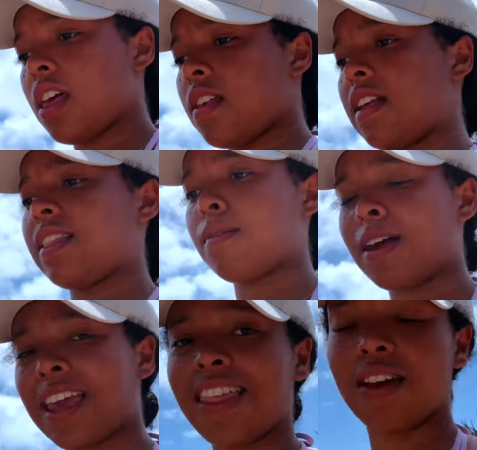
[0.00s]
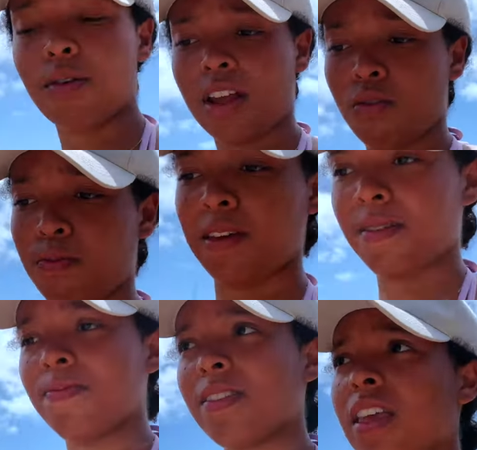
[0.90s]
Santa Maria de Guadalupe,
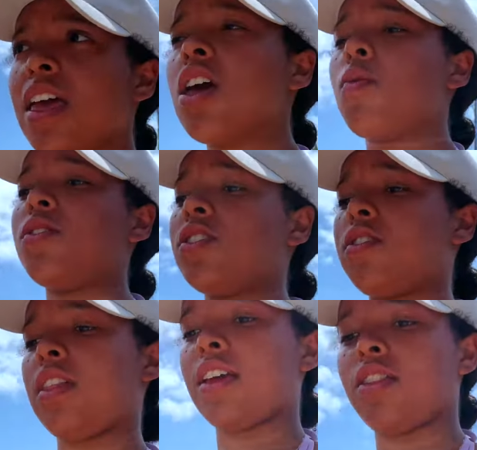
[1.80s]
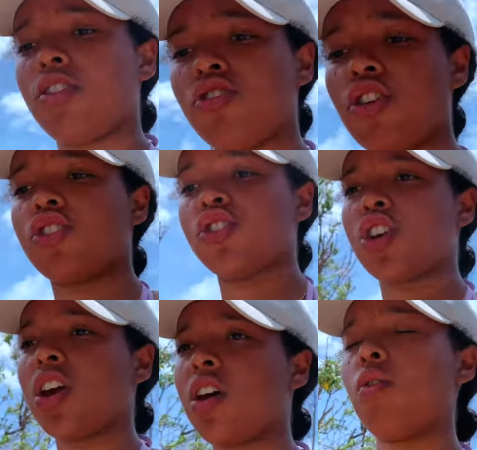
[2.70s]
which is like the church,
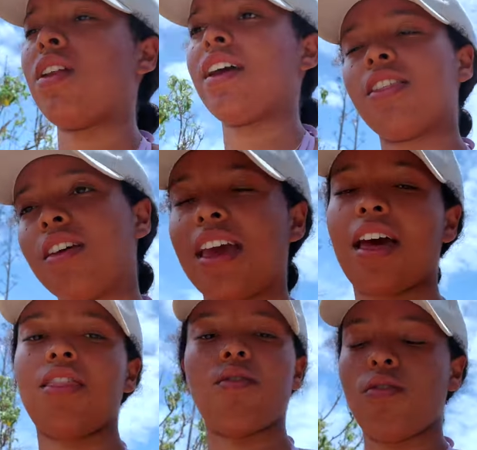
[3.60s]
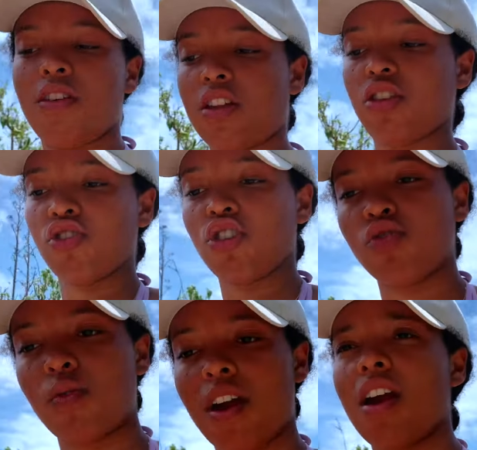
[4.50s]
or like the church
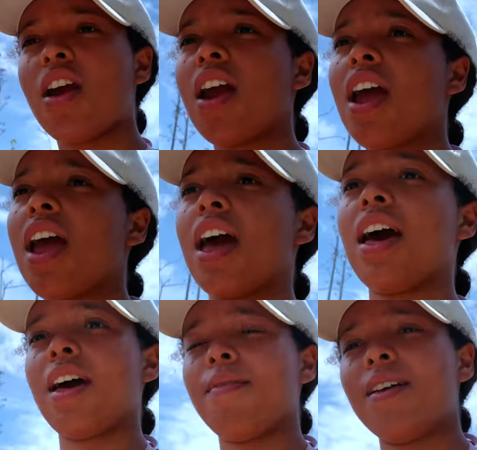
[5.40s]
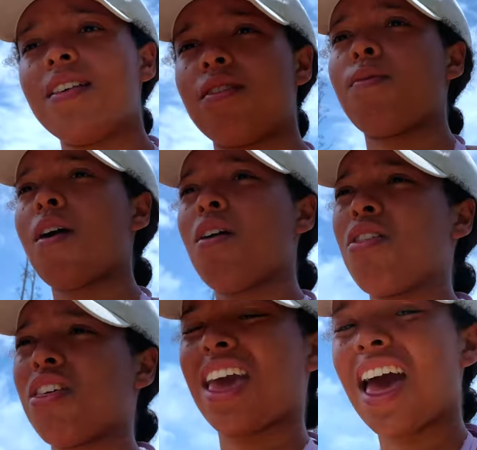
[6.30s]
where Isabel
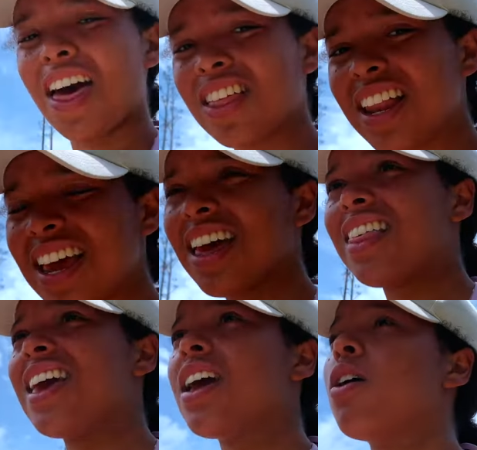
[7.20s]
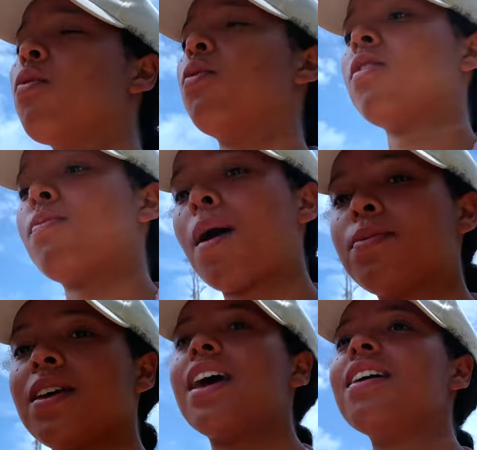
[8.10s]
the Catholic, I think, was
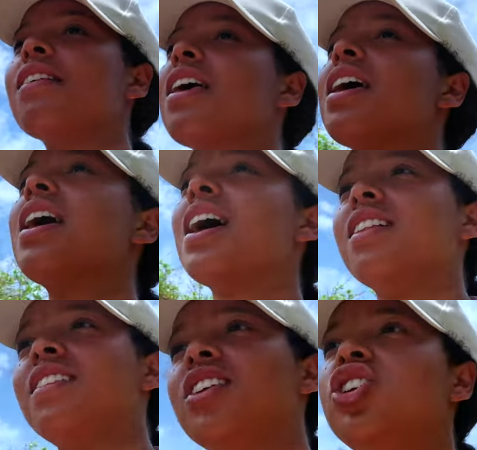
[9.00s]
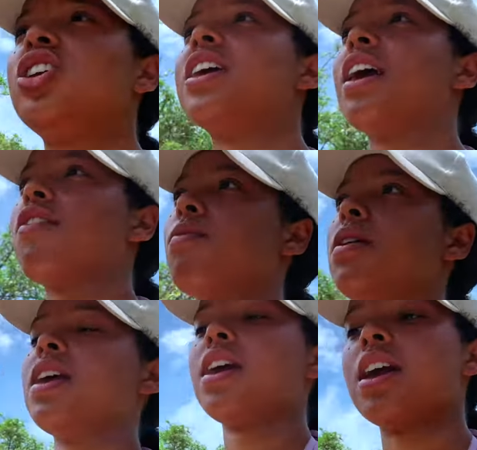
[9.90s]
baptized. And since she gave
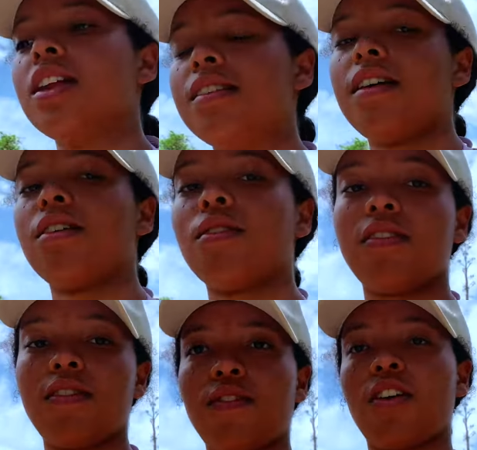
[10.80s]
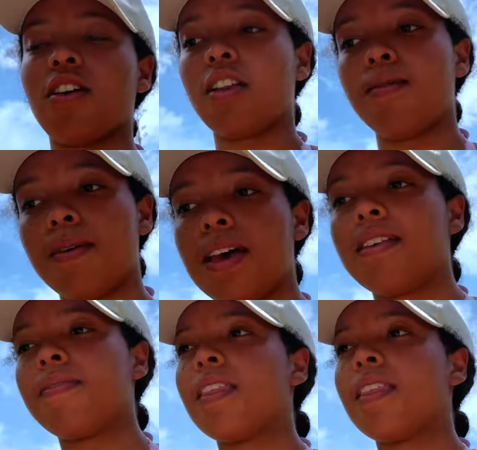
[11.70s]
money to Christopher Columbus